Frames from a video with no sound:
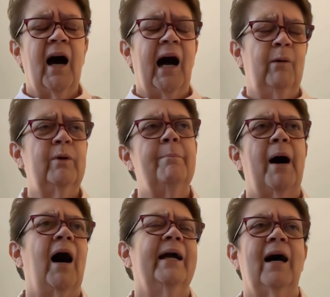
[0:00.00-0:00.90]
I would
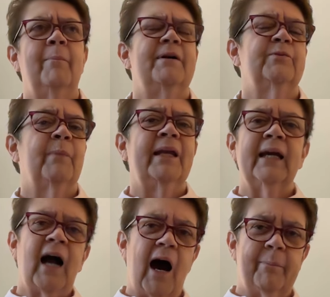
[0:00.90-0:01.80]
buy up as many
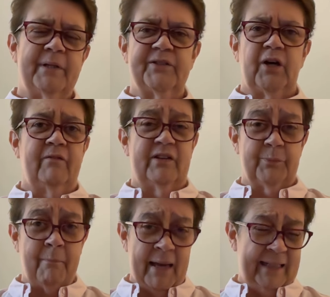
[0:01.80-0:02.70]
copies of as
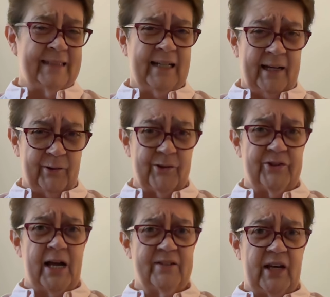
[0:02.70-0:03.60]
many
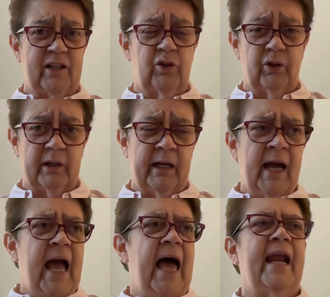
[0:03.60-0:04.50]
titles as I could,
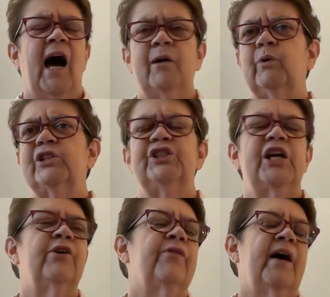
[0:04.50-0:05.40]
and I would
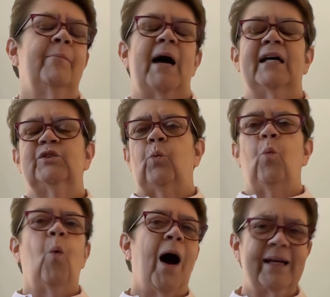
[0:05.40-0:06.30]
share them as
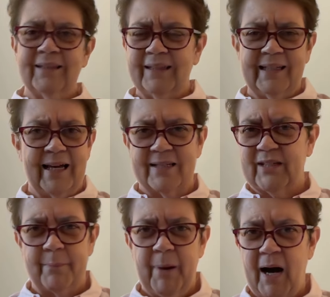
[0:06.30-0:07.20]
widely as
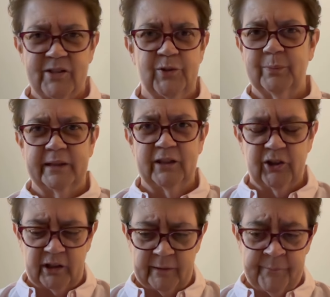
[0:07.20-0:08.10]
I possibly
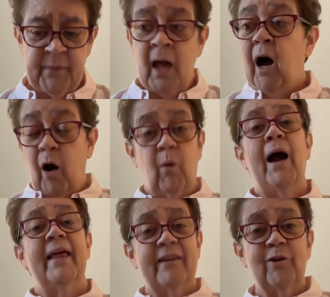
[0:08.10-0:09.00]
could. Oh,
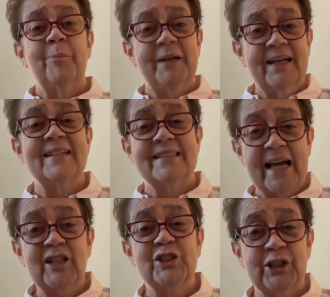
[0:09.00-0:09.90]
and there'd be a
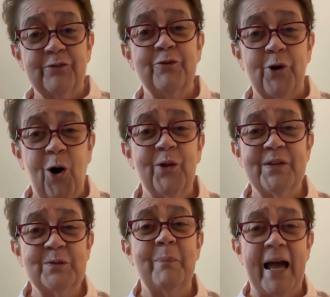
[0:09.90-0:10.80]
section for all
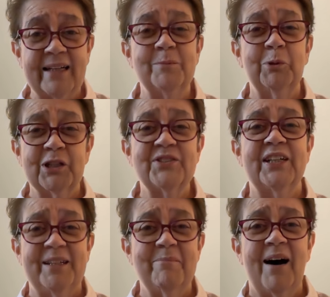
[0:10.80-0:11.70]
these banned books
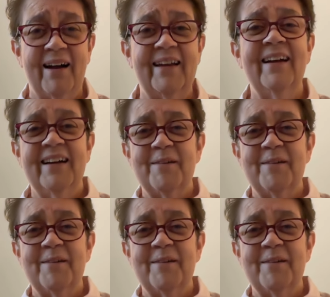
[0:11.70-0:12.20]
in my